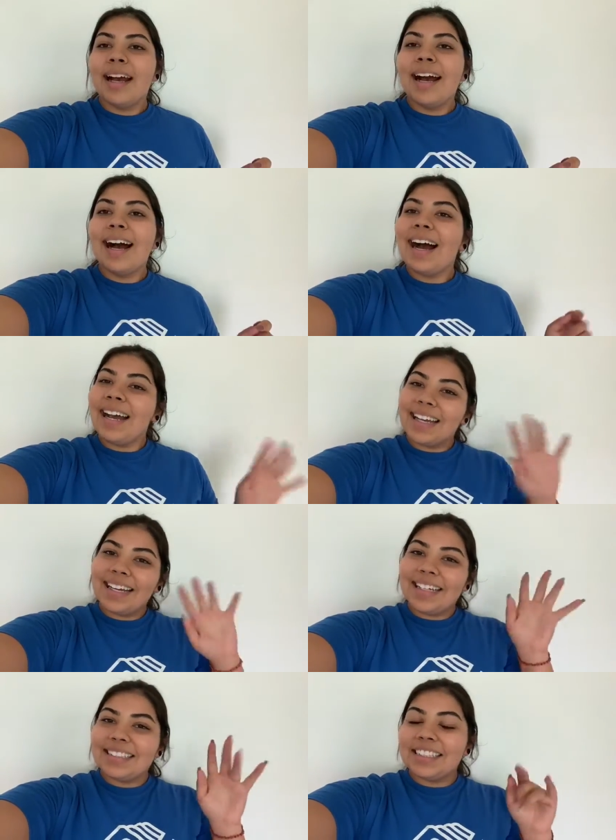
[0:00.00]
Hi
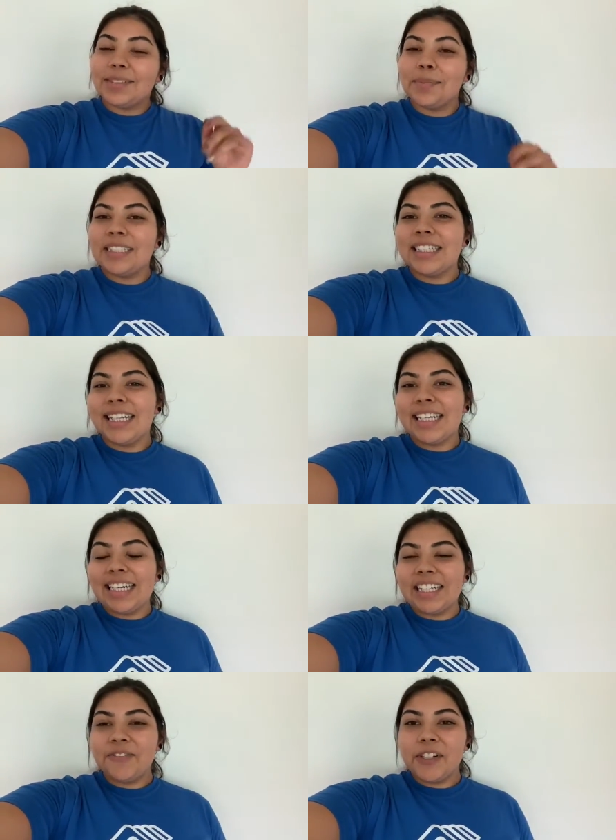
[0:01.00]
guys, it's Miss
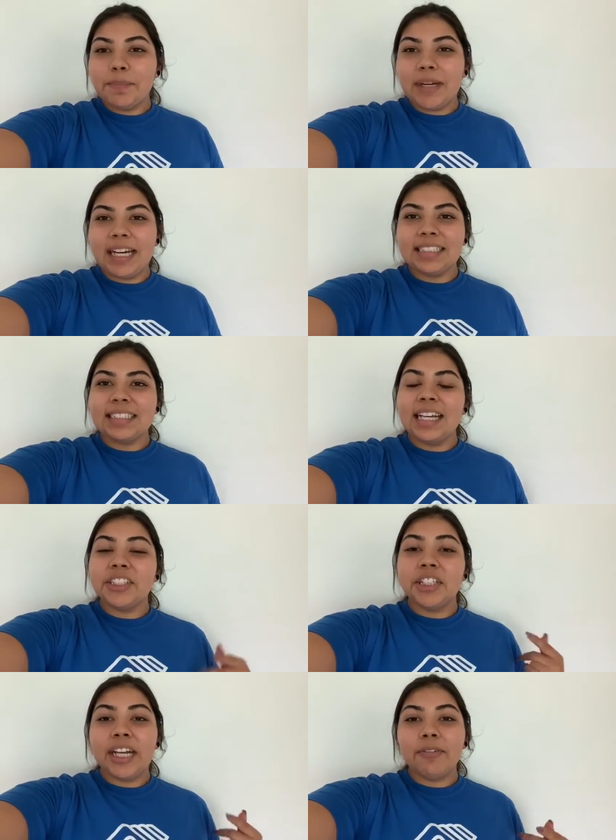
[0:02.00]
Adriana from Pence
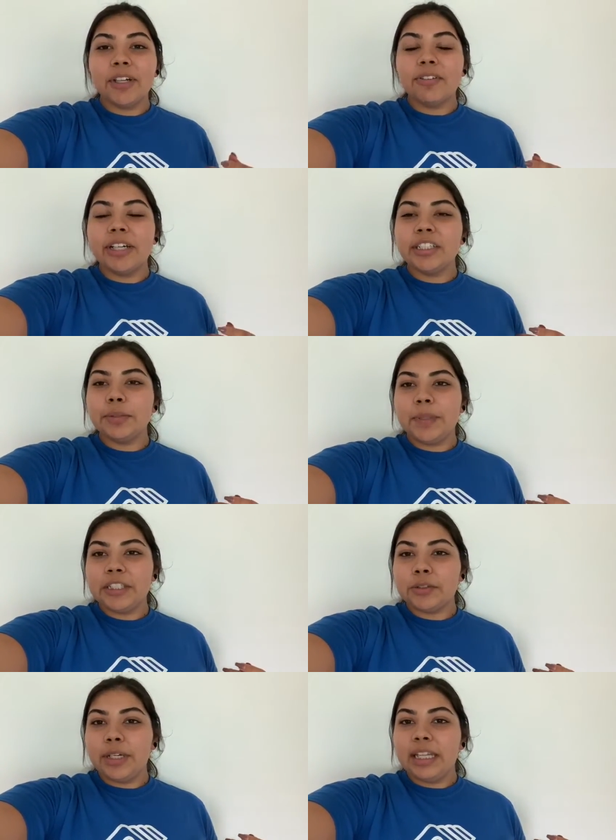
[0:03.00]
and today we're going to be
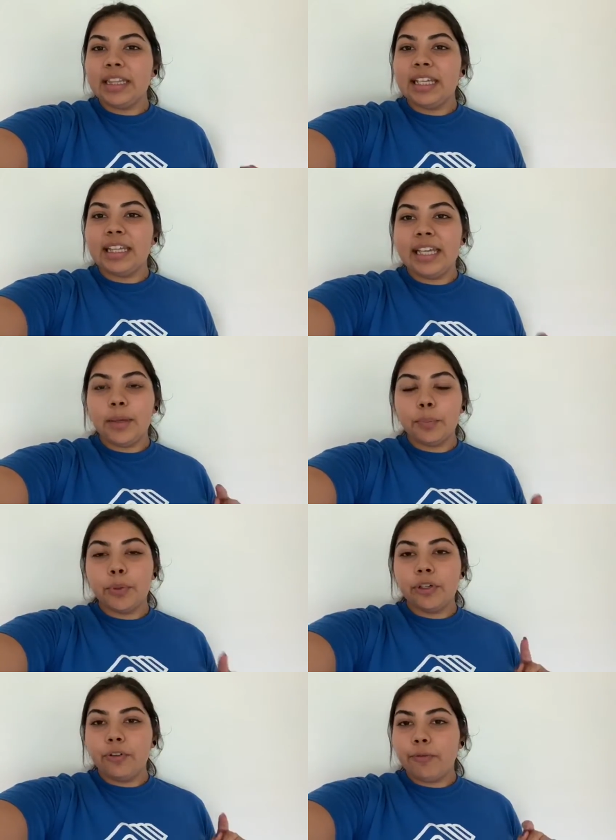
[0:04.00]
doing the
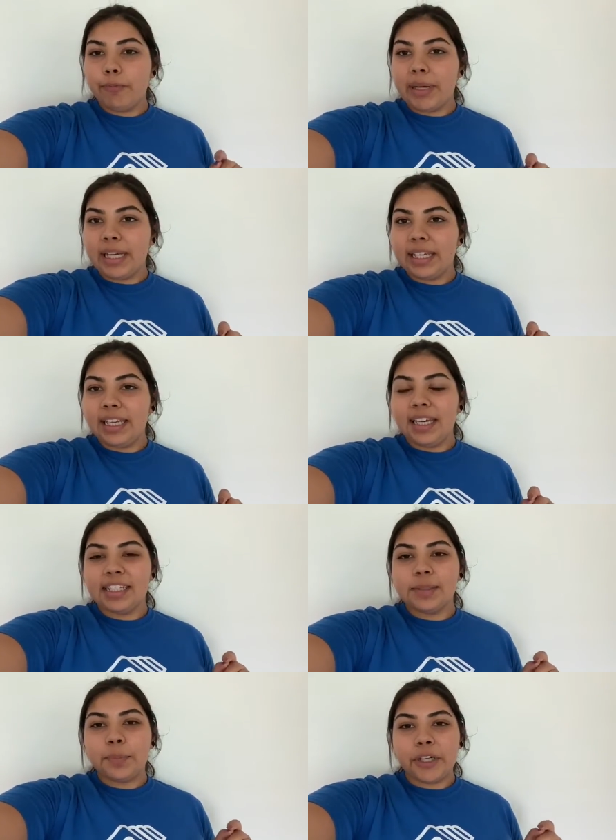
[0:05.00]
leak-proof baggie
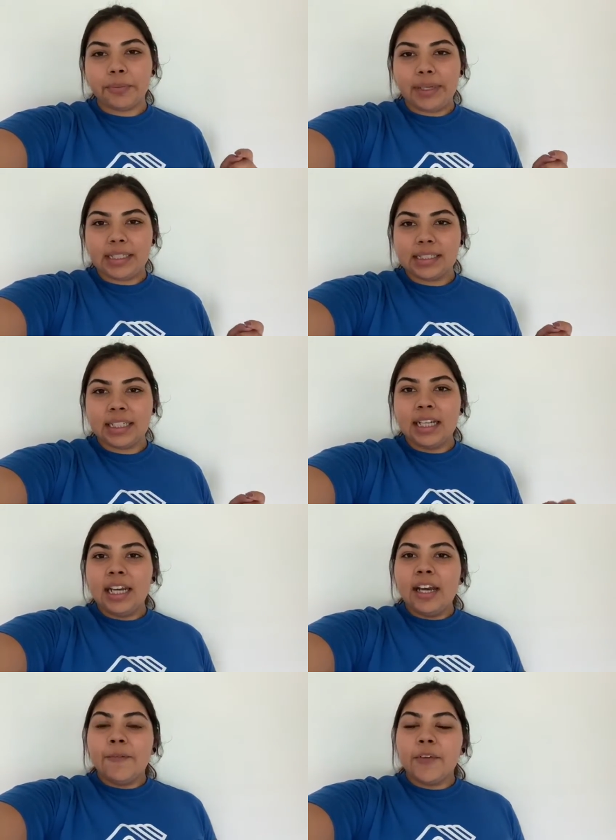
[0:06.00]
experiment.
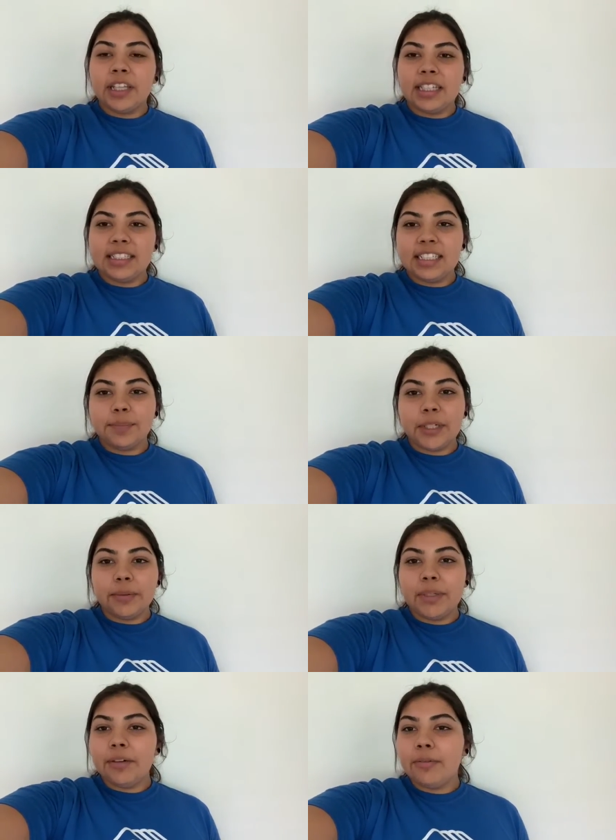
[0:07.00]
For this
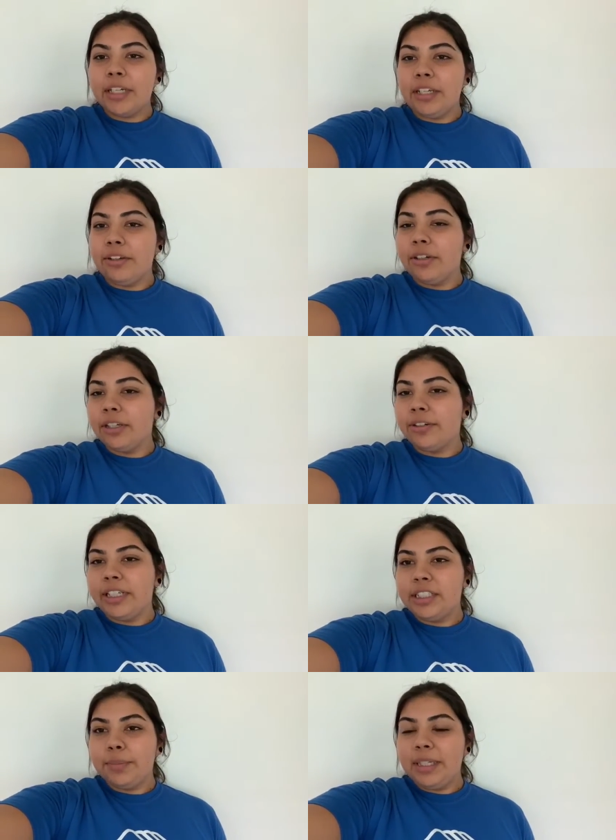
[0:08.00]
experiment, what you are
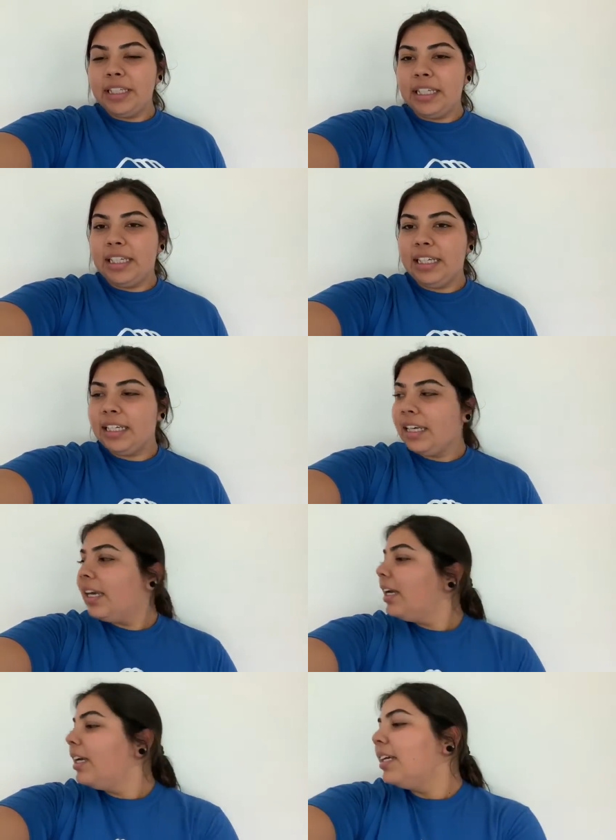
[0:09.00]
going to be needing
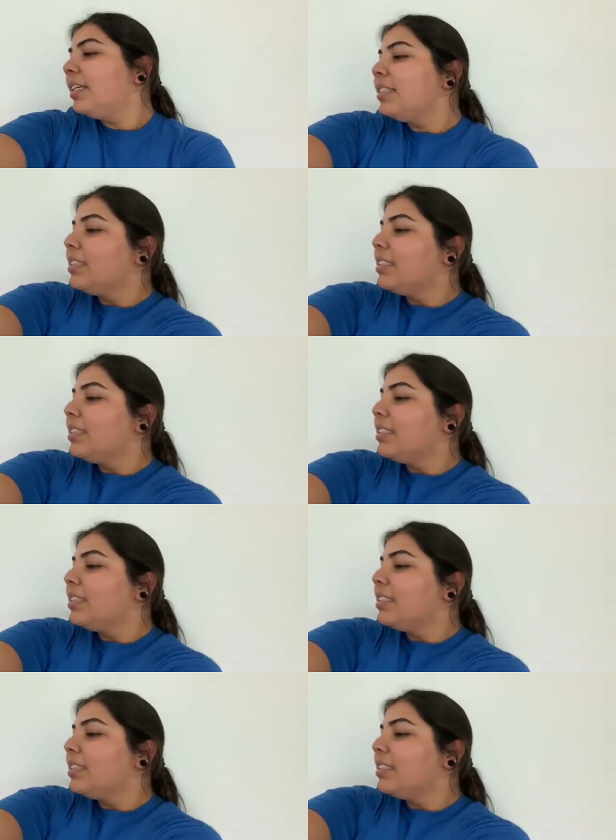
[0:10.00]
is